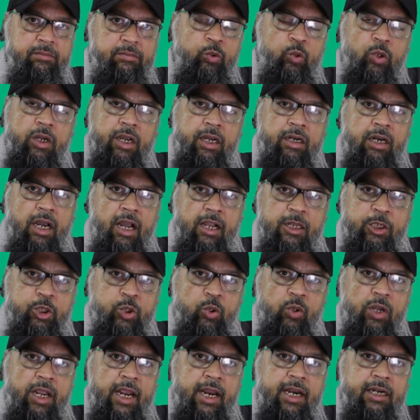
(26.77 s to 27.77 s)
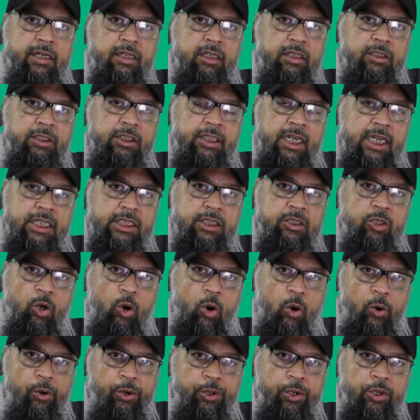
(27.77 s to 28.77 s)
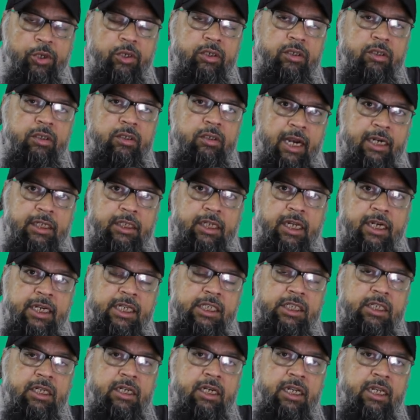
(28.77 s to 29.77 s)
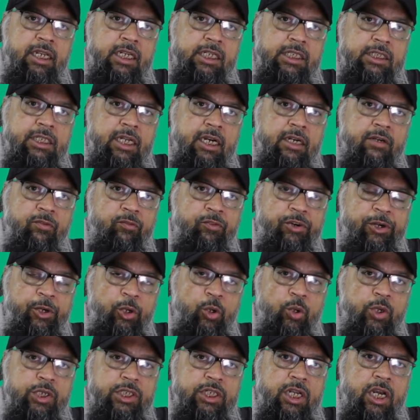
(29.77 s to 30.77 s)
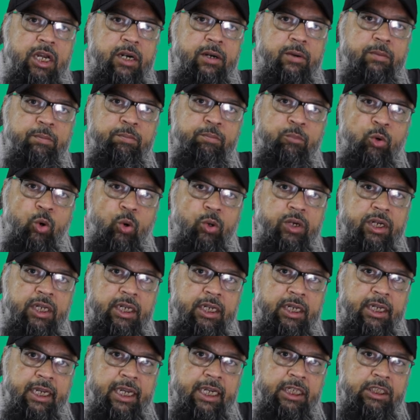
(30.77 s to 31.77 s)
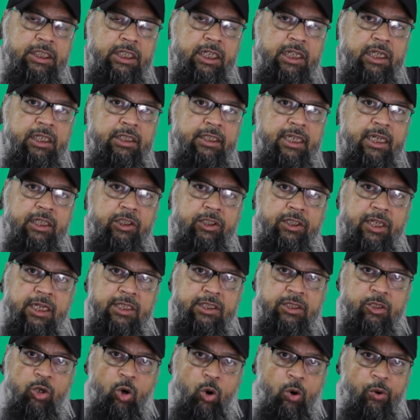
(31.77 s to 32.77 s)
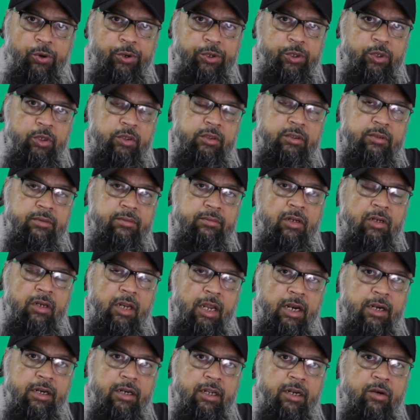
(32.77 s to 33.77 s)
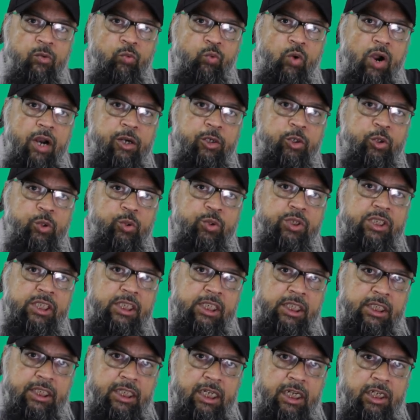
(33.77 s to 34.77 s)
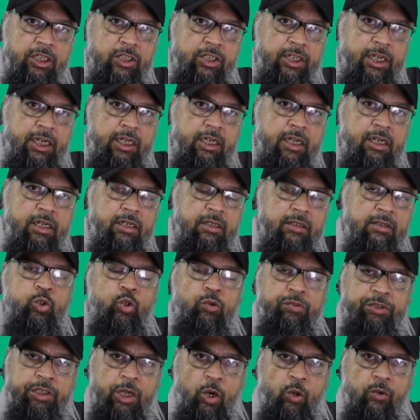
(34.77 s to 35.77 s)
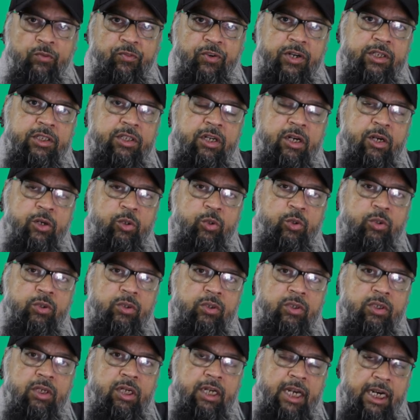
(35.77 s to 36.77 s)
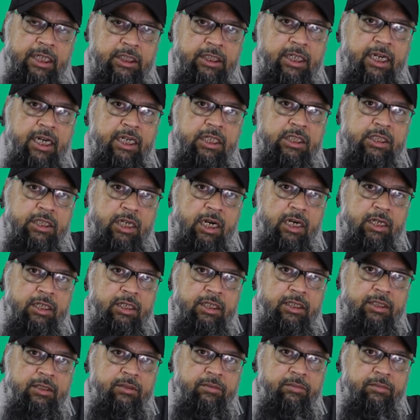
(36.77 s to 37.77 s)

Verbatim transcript: You can also add just the audio, and the reason is that videos are more engaging than just the audio. Learners want to see their trainer. So without further ado, let's get started.